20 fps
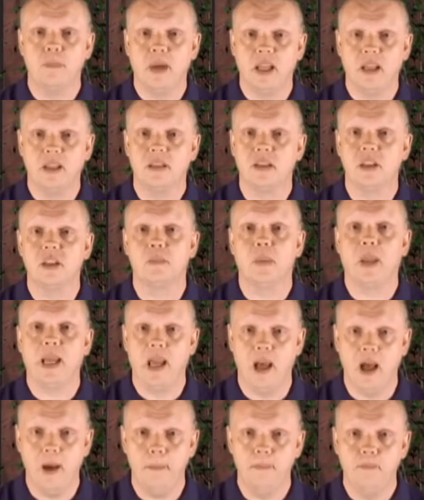balance display
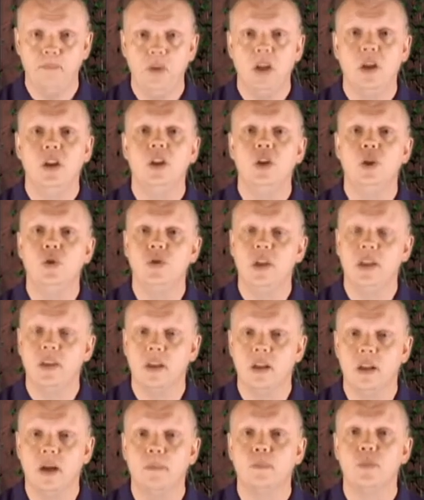up, you see the
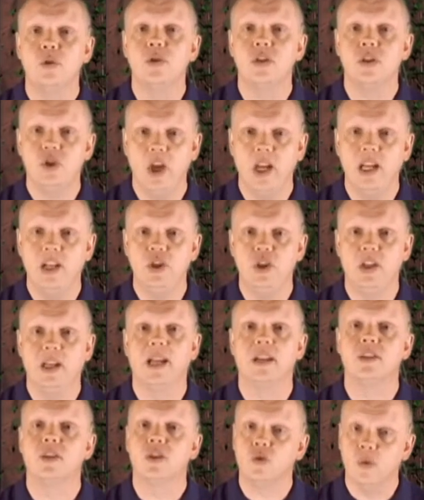numbers
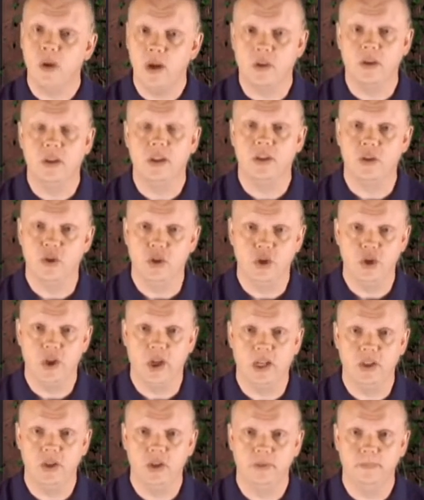changing as the ground conditions
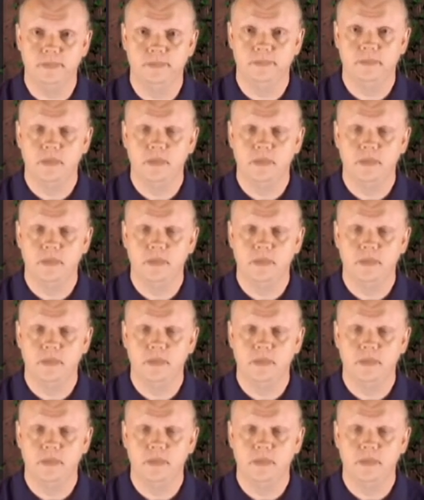change.